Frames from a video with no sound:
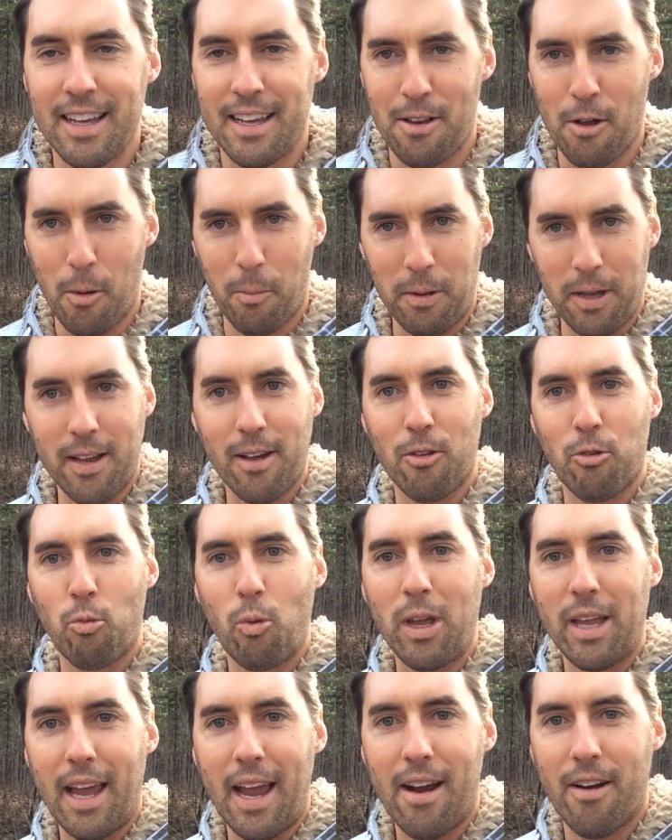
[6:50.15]
you know, because
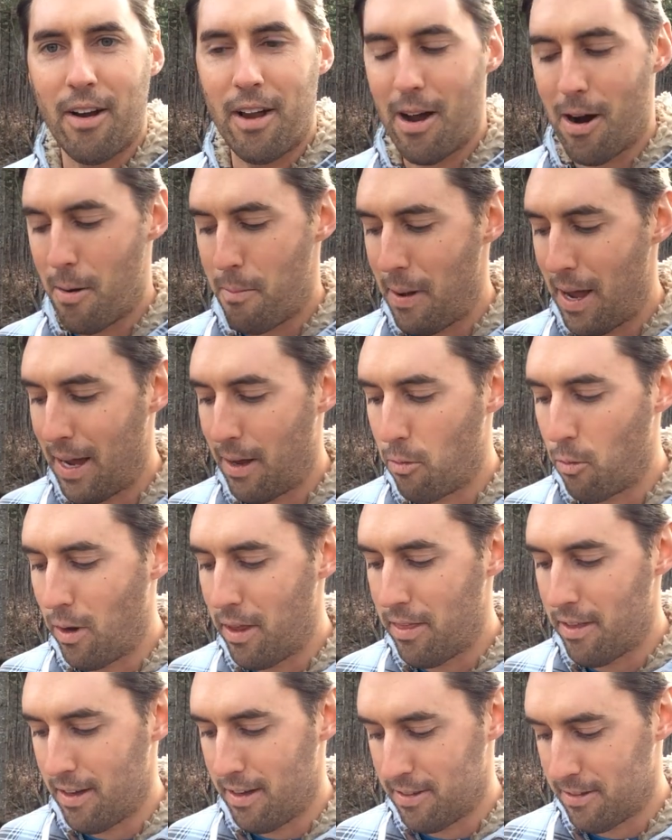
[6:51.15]
we carry our pain
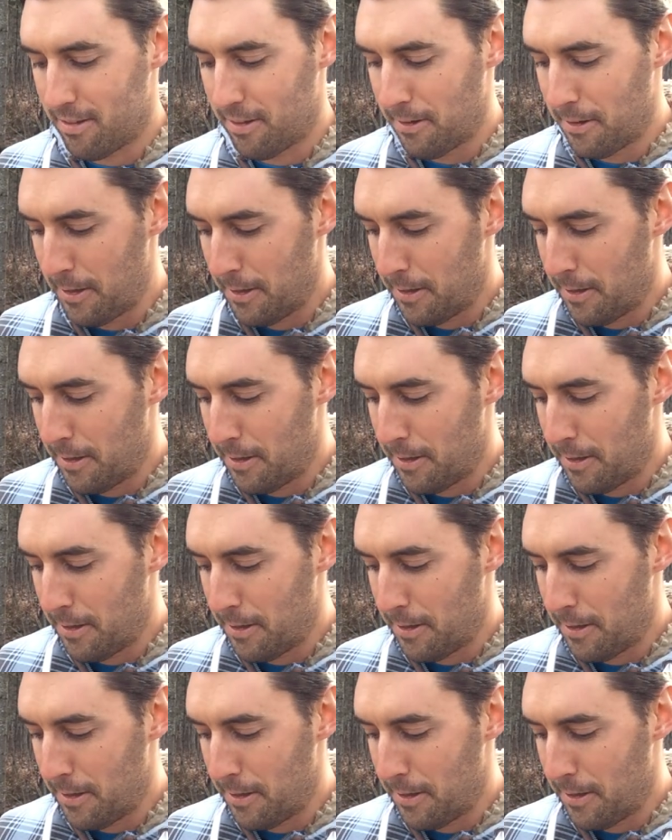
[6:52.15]
with us.